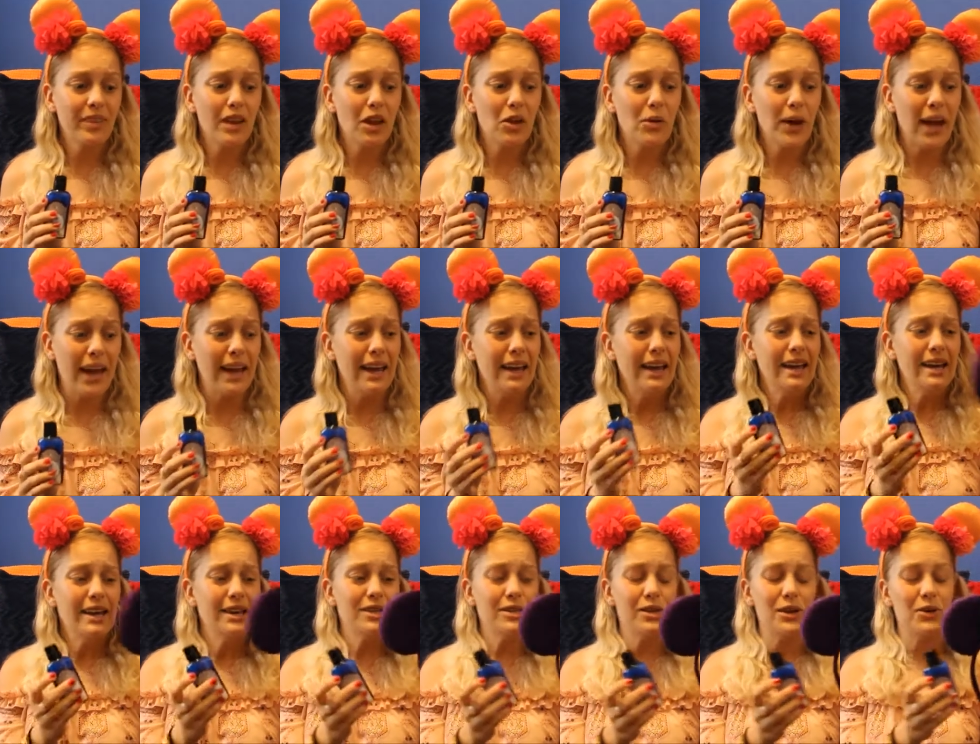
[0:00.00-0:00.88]
Okay,
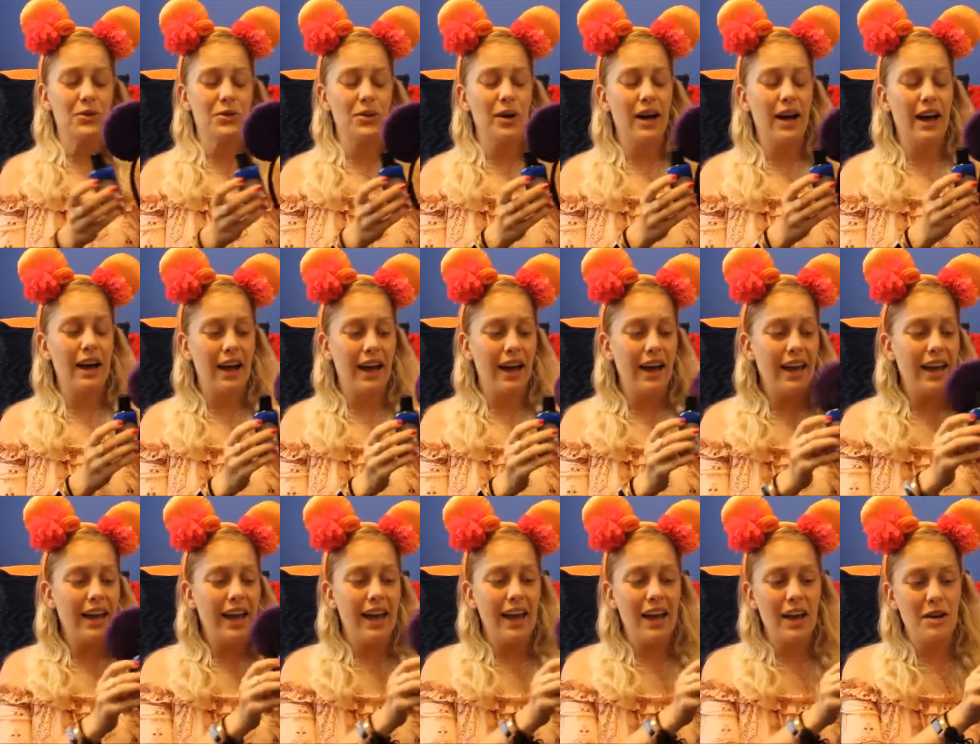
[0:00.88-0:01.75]
so
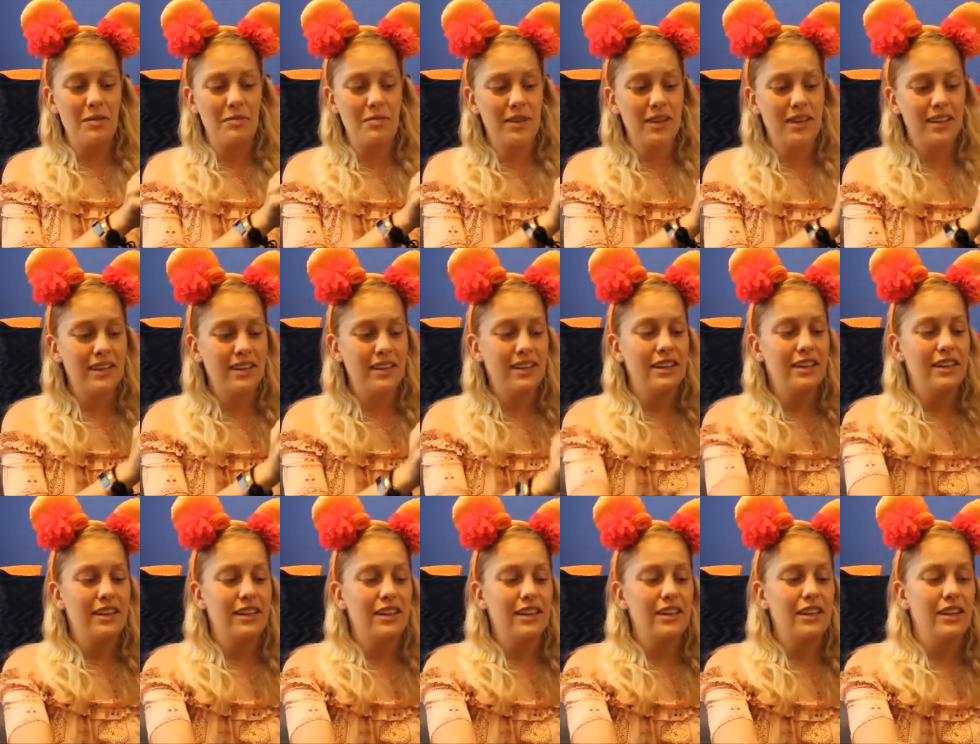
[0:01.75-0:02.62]
I am
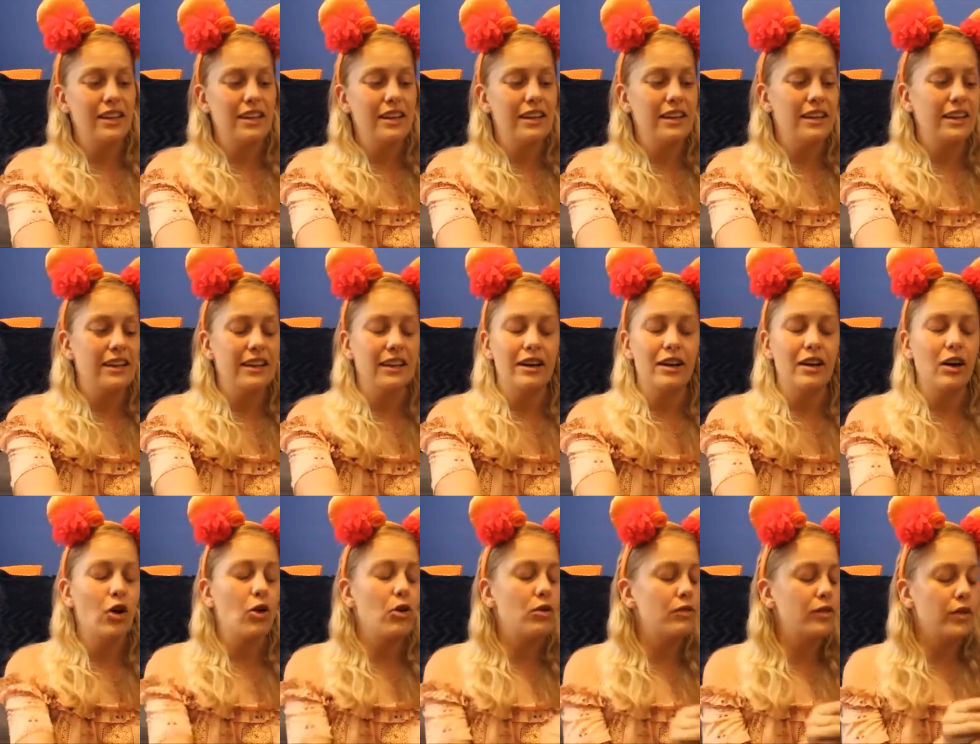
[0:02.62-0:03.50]

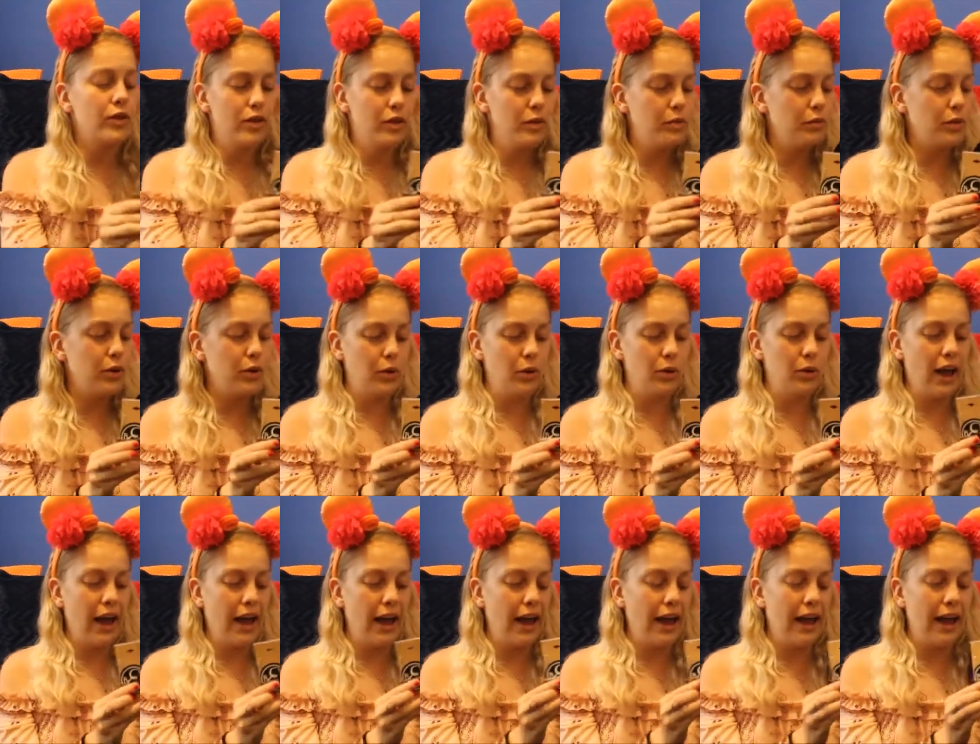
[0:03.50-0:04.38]
over the
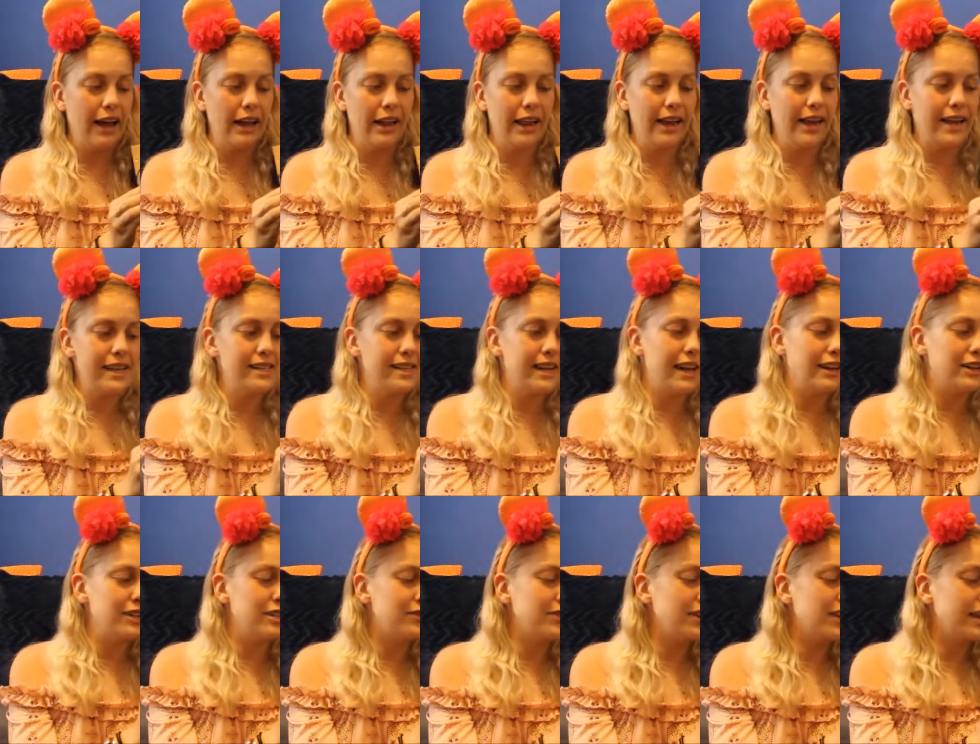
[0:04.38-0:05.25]
moon. I, like I said, I
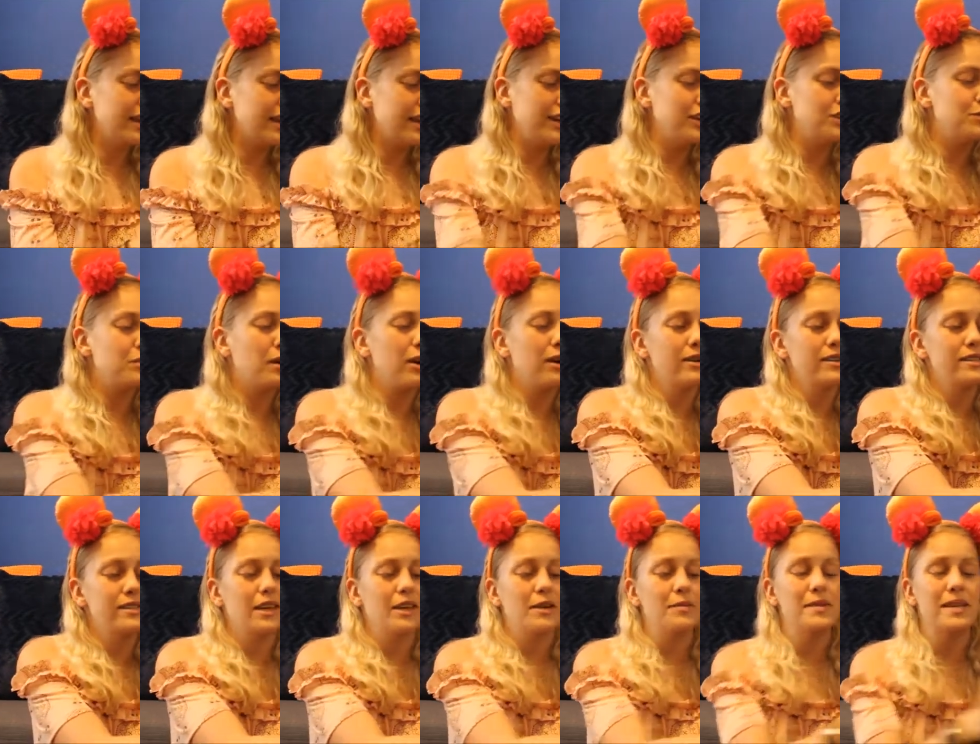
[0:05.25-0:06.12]
just feel like each
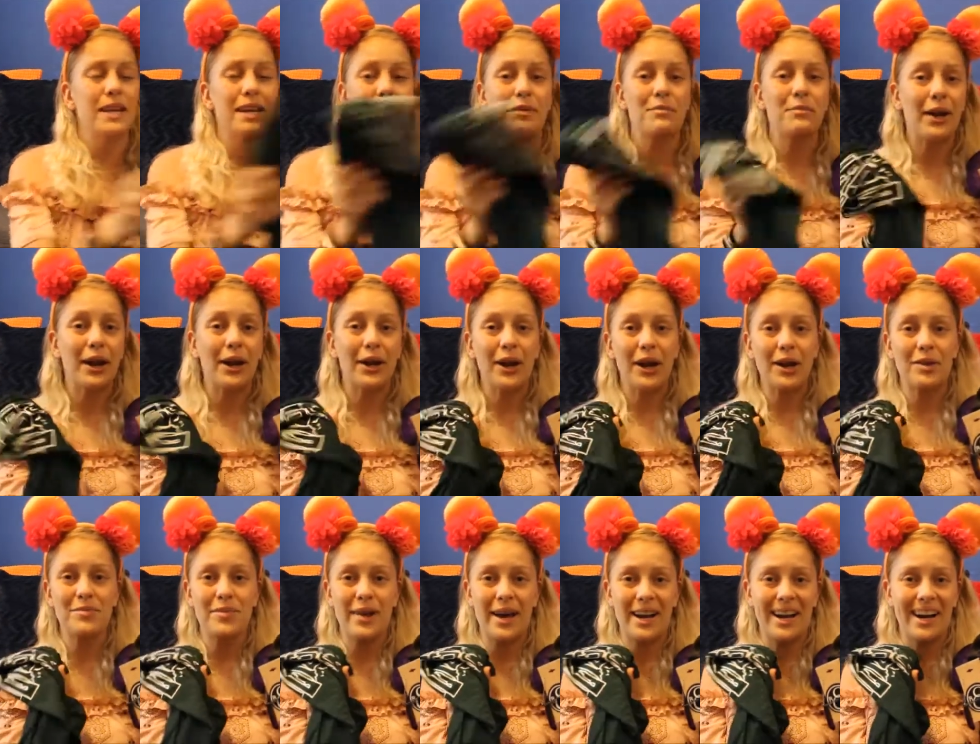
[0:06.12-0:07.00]
box keeps getting better
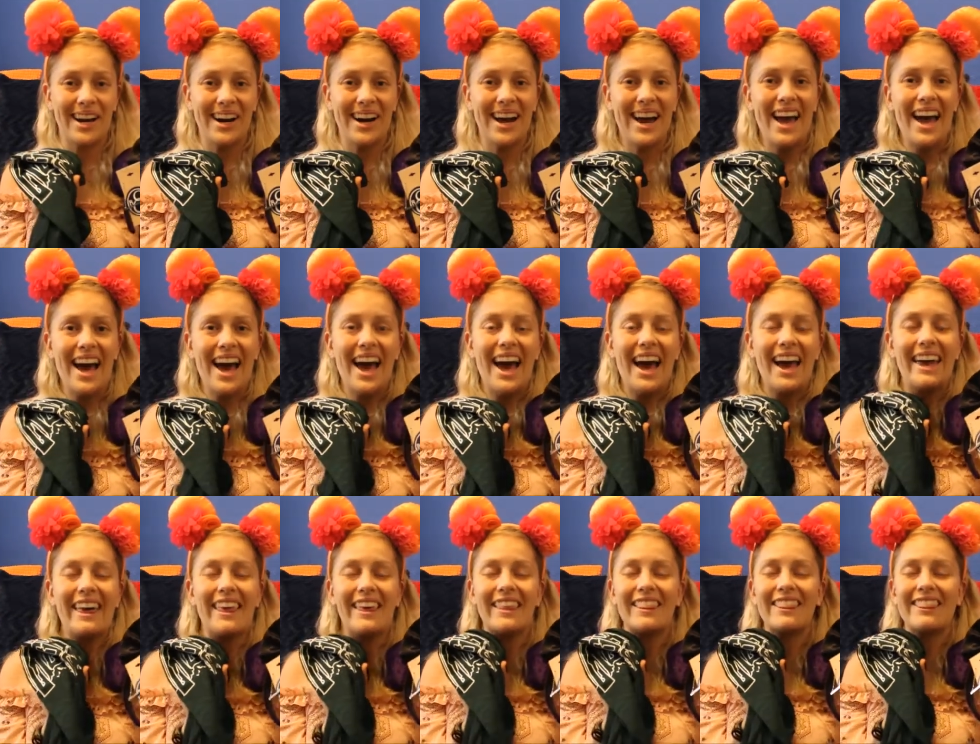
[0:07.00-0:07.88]
and better.
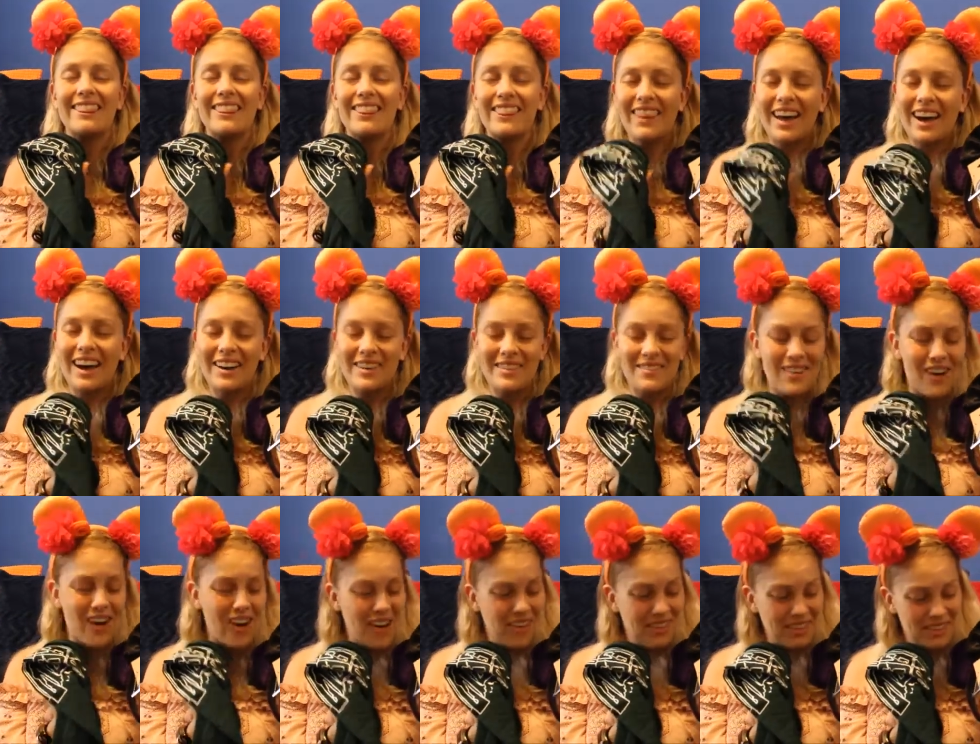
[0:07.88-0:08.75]
I love
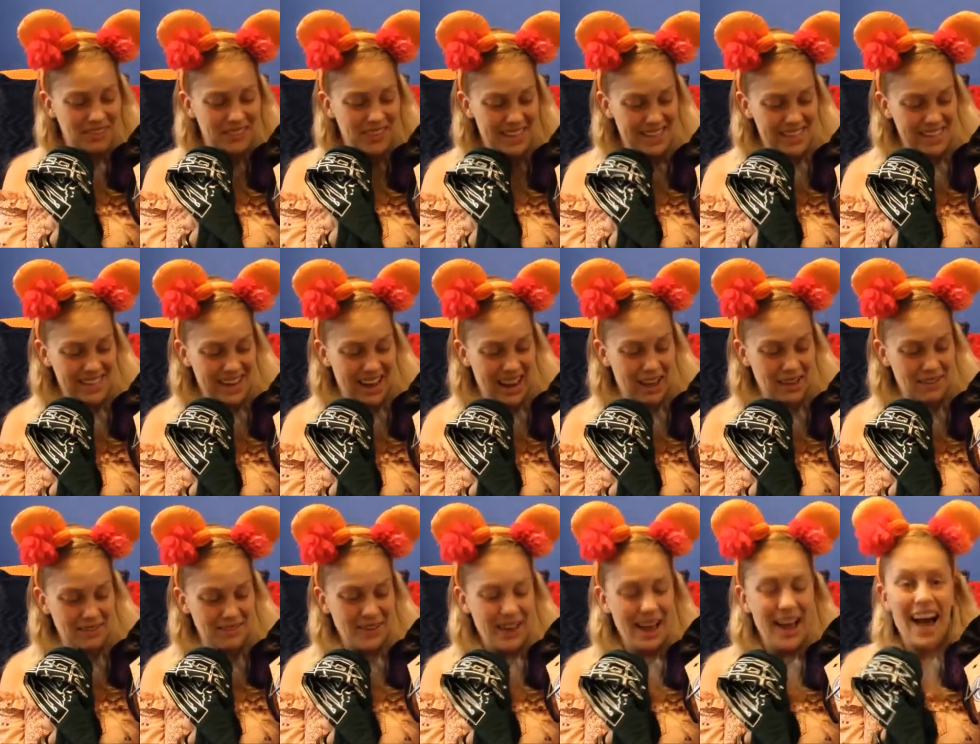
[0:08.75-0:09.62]
all of the stuff.